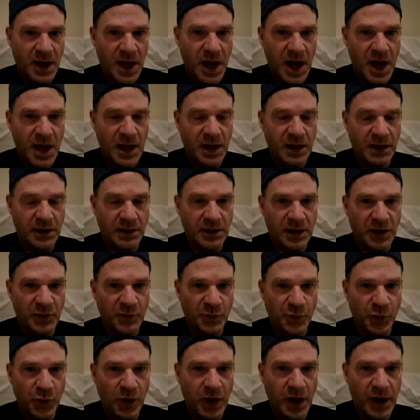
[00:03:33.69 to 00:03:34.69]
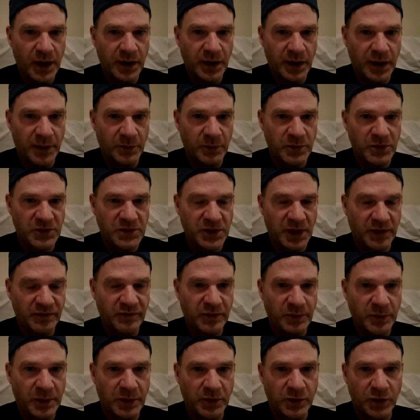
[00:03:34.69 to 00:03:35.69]
and I've brought up stuff
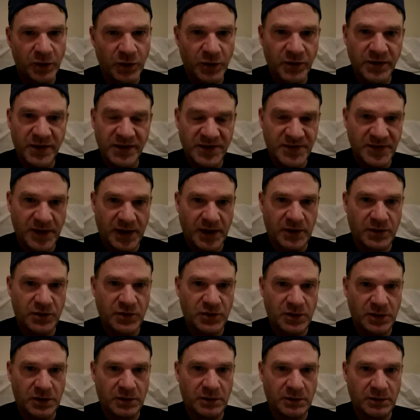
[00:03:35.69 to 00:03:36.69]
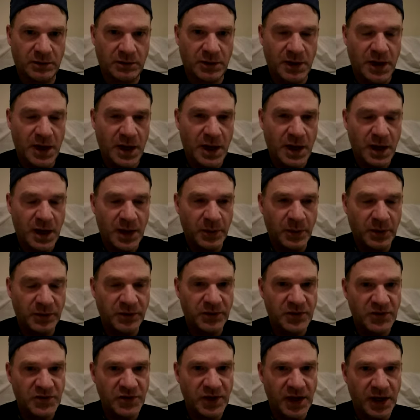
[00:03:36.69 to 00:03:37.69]
about Earth Ascension, about
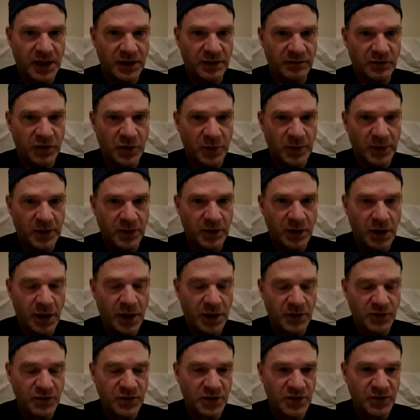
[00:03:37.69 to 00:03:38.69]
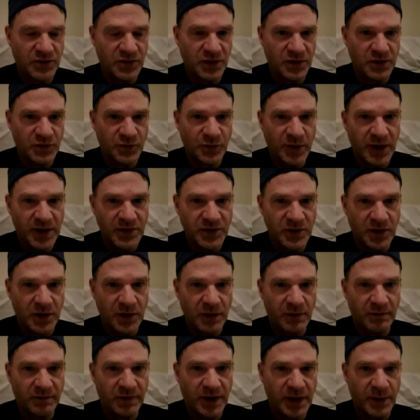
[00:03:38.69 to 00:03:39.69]
the scale of human consciousness, raising
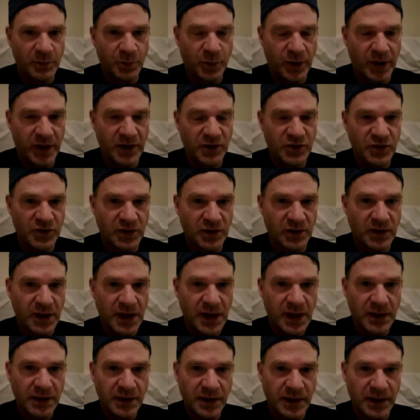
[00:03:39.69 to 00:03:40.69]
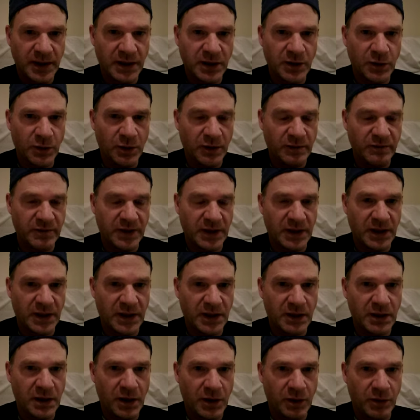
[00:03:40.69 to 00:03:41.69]
your vibration, letting go of
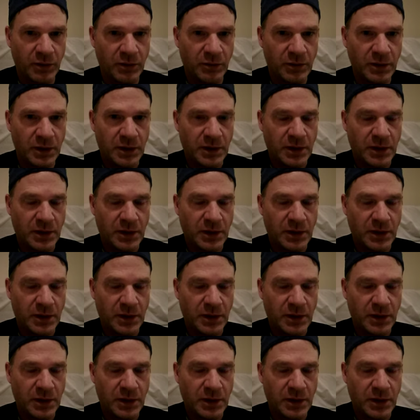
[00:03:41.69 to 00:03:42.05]
ego.